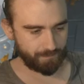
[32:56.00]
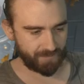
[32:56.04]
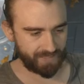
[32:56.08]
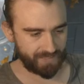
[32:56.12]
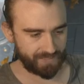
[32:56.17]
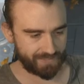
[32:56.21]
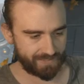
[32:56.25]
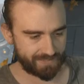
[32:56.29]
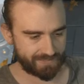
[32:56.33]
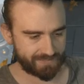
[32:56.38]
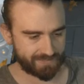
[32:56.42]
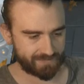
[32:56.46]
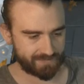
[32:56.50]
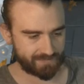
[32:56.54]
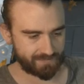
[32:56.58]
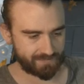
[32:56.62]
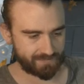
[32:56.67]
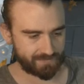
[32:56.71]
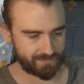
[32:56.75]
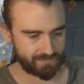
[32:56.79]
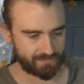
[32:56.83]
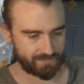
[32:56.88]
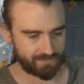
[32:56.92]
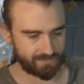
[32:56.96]
pay that.
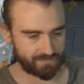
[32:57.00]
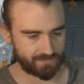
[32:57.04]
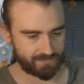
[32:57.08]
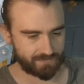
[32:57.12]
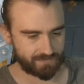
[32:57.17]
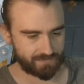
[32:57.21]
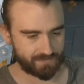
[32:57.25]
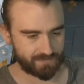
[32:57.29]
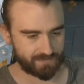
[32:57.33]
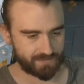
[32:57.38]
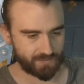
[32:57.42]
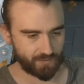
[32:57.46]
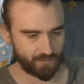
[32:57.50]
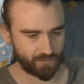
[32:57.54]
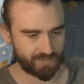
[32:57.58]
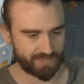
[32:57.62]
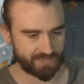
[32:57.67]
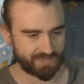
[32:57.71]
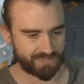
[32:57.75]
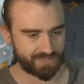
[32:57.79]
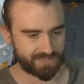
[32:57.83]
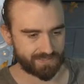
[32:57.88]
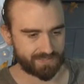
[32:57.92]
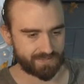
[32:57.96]
Do
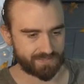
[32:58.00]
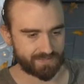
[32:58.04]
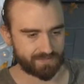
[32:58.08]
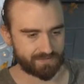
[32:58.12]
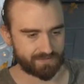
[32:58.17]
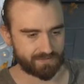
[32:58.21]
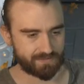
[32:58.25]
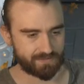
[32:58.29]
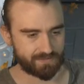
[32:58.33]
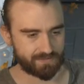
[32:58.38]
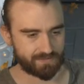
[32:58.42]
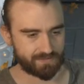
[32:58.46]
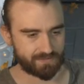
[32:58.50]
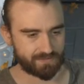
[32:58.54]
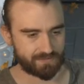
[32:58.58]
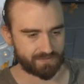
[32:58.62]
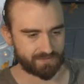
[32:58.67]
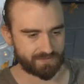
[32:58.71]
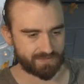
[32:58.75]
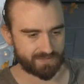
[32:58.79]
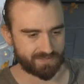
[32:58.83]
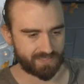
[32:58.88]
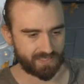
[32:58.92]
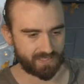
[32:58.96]
this shit.
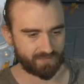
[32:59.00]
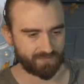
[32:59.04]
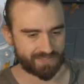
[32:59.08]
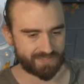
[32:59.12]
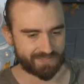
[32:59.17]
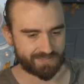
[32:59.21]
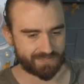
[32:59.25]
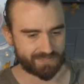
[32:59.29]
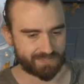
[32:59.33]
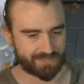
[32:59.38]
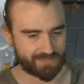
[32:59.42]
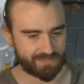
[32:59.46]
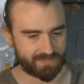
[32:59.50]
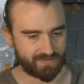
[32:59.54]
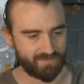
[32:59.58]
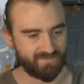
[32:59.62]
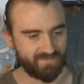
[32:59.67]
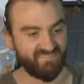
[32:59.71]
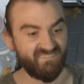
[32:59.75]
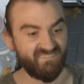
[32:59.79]
Sacrifice this.